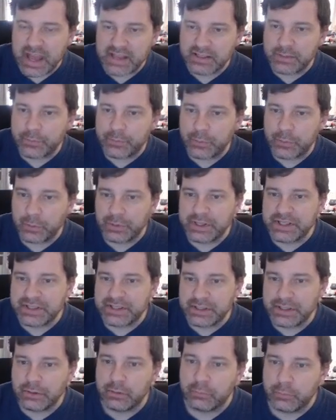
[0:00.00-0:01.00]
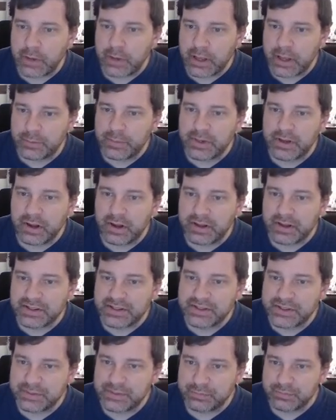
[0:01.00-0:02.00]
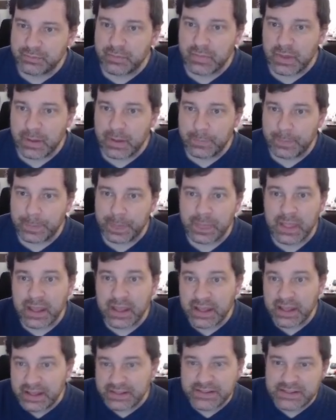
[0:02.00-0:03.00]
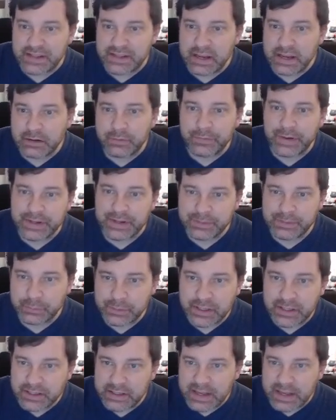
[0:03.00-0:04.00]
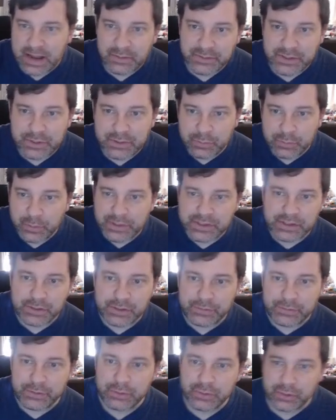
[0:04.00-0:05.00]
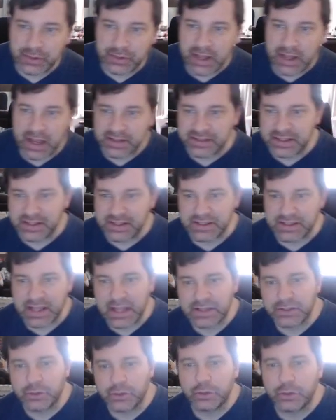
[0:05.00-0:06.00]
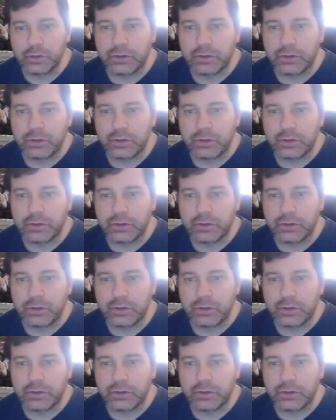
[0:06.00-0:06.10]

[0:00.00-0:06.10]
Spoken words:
him for only a single red because his sacrifice would get counted towards the future castings that turn.